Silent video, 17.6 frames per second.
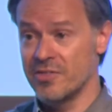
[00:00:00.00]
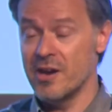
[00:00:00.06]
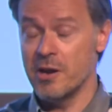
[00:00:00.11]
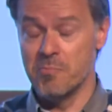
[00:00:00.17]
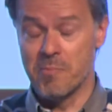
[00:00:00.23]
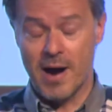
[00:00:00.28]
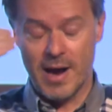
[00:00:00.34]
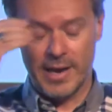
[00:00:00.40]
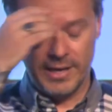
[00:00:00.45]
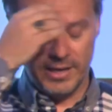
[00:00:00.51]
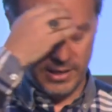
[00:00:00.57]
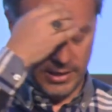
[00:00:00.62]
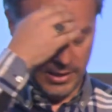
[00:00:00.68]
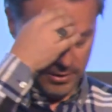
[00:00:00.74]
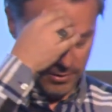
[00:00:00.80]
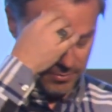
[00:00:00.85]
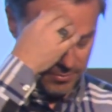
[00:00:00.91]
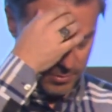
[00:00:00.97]
their
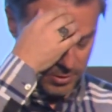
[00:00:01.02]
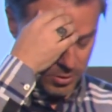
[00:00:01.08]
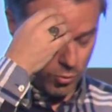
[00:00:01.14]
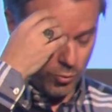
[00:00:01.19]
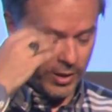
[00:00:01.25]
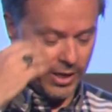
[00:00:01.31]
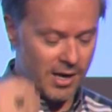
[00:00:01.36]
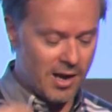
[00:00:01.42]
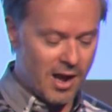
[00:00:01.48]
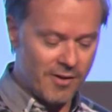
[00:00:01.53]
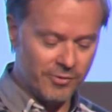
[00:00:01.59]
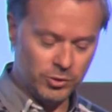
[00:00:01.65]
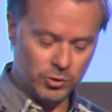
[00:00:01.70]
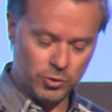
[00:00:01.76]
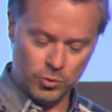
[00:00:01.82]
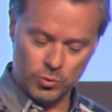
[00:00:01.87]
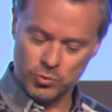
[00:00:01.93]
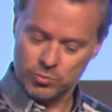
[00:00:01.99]
buy-in, we have
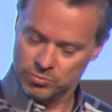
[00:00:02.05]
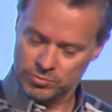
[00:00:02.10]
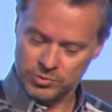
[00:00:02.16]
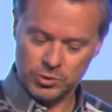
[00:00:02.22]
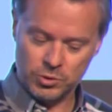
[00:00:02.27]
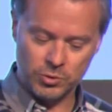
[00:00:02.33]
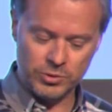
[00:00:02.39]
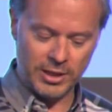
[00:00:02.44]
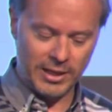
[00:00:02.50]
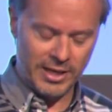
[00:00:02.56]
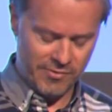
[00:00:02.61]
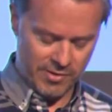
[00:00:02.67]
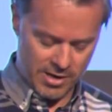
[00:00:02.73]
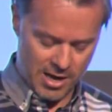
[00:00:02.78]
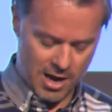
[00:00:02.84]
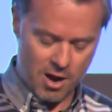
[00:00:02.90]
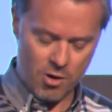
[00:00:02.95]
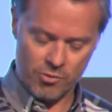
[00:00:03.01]
to
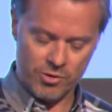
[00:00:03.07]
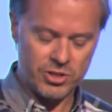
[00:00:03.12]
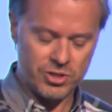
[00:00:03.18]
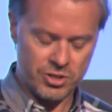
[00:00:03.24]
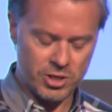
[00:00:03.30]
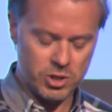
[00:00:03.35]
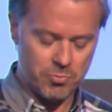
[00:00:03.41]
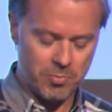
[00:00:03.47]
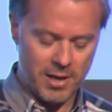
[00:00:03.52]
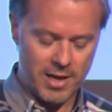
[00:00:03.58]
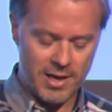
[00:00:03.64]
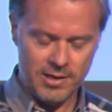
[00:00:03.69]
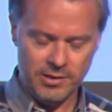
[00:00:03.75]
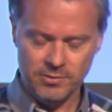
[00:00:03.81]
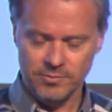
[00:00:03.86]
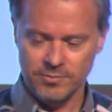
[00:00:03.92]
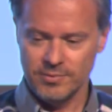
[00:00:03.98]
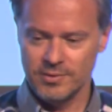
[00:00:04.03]
deliver our research
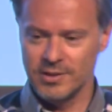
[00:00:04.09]
plan,